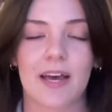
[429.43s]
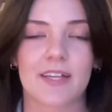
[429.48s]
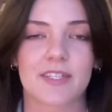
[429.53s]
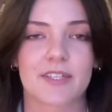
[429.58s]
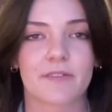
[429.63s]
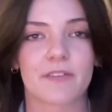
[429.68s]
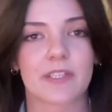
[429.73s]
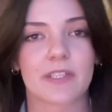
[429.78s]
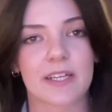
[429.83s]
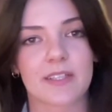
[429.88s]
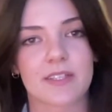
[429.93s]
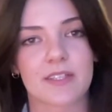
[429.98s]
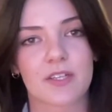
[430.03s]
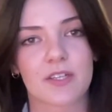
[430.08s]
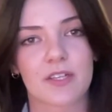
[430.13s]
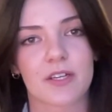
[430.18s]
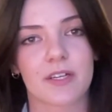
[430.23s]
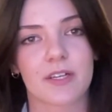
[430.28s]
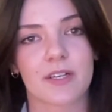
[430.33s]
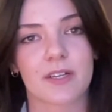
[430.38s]
as it relates
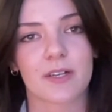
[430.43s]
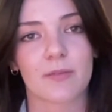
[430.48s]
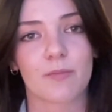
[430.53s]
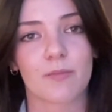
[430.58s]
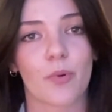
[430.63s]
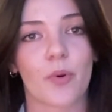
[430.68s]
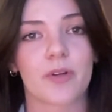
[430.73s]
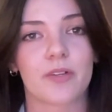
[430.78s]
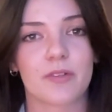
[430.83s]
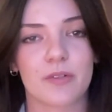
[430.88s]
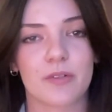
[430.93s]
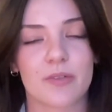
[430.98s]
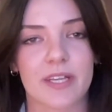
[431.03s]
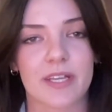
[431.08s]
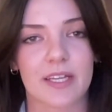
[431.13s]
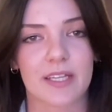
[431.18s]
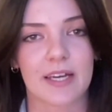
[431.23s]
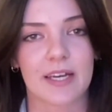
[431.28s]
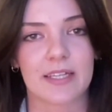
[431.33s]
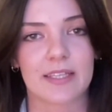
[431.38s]
to important news
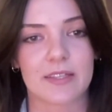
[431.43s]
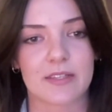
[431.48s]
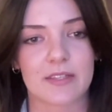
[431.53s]
headline